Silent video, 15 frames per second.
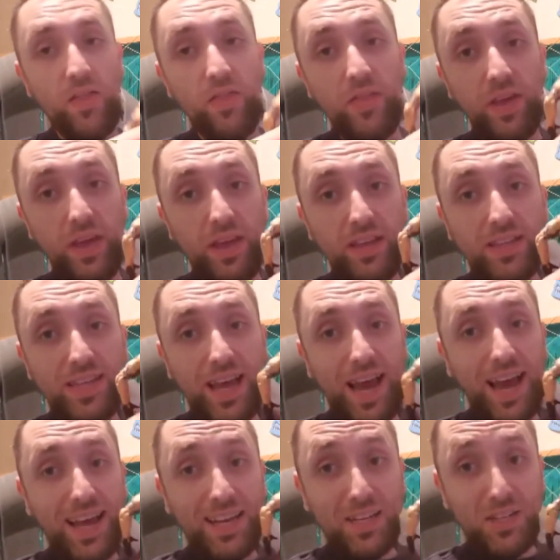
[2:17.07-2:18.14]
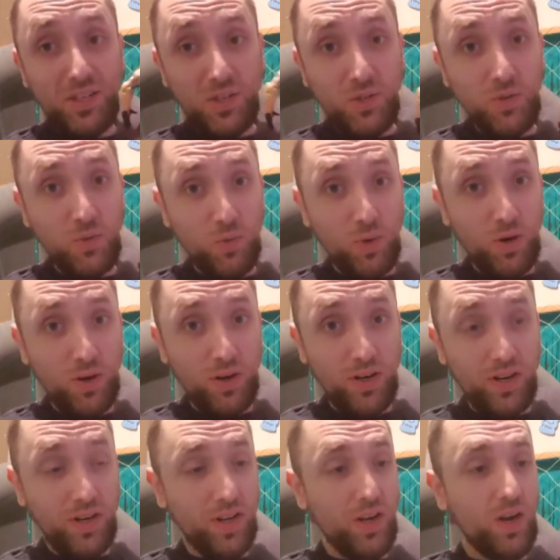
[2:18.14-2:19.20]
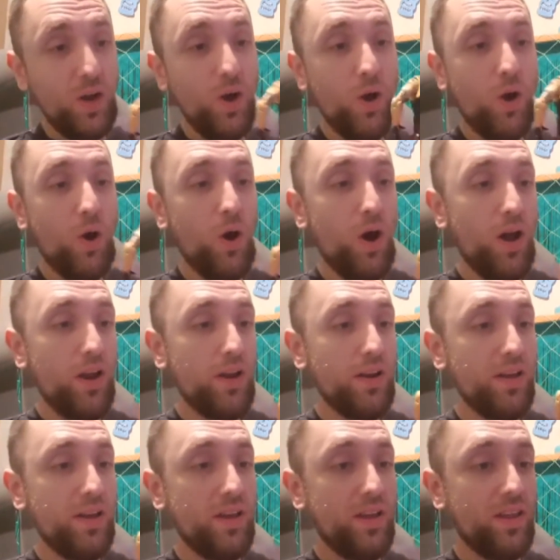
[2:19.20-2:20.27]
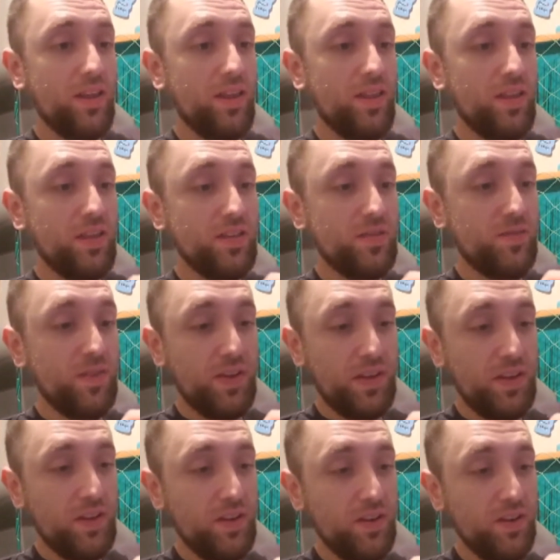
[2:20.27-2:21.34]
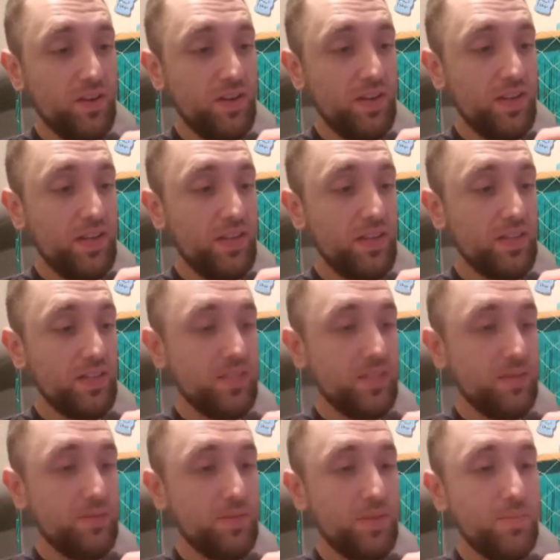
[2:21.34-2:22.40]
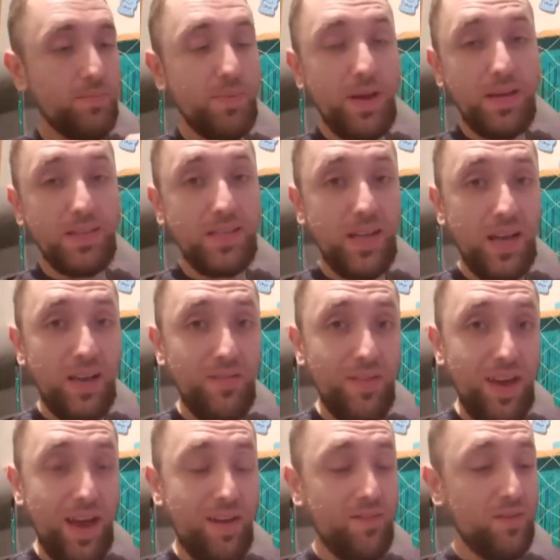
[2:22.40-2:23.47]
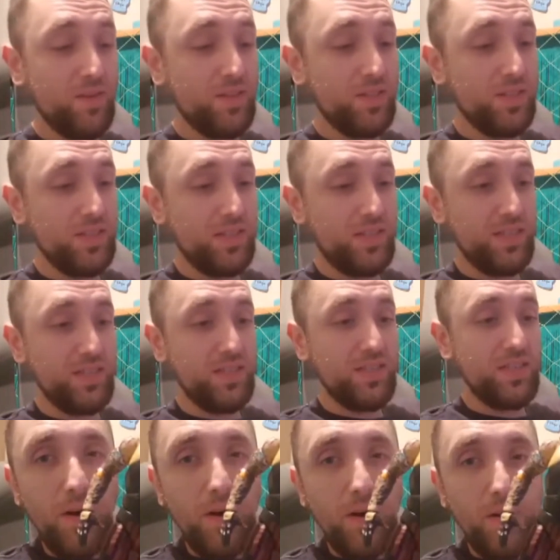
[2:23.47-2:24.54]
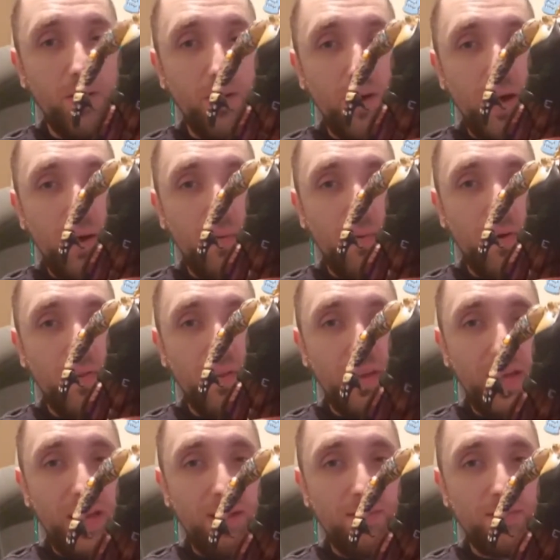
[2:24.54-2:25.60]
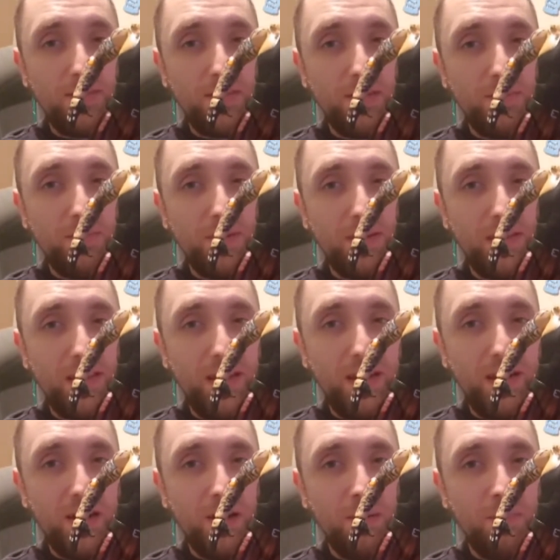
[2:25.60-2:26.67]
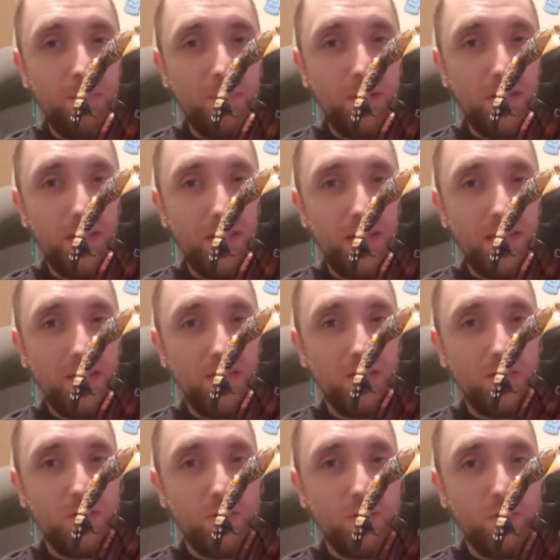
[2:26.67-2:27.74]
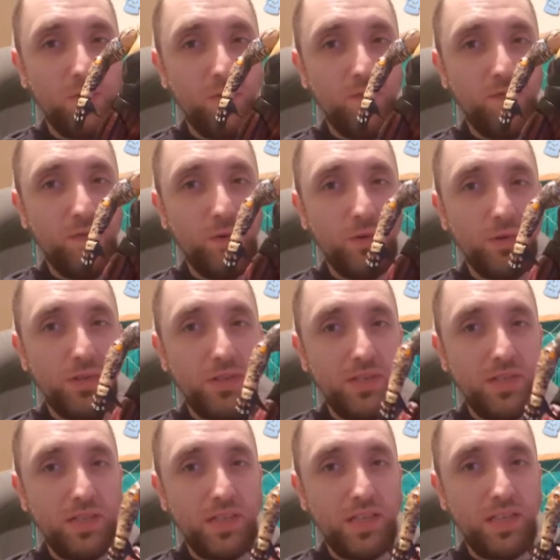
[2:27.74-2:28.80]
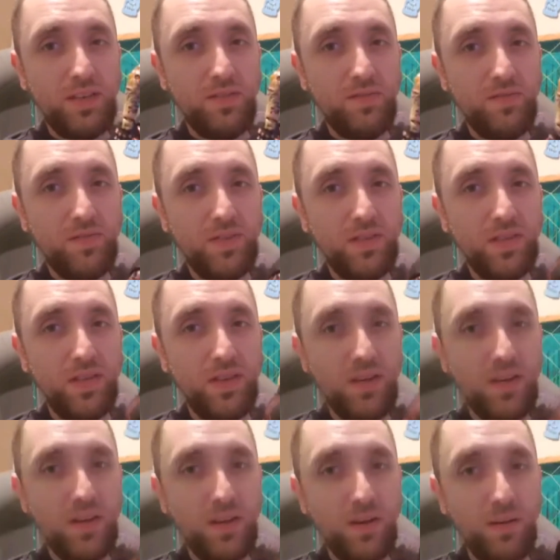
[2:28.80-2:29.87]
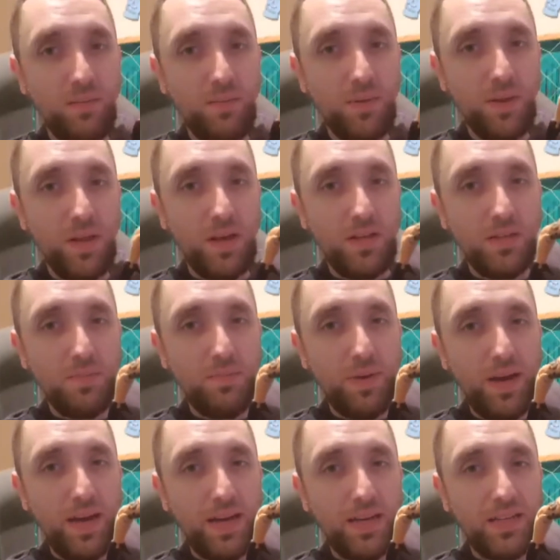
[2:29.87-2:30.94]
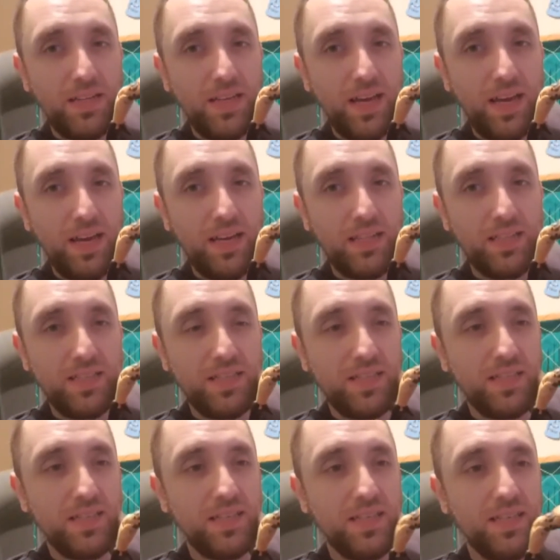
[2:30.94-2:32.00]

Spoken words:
The tattoo work on this figure is some of the best I have ever seen. I don't know how well the camera's going to pick that up, but he has 2 full sleeves, plus back tats,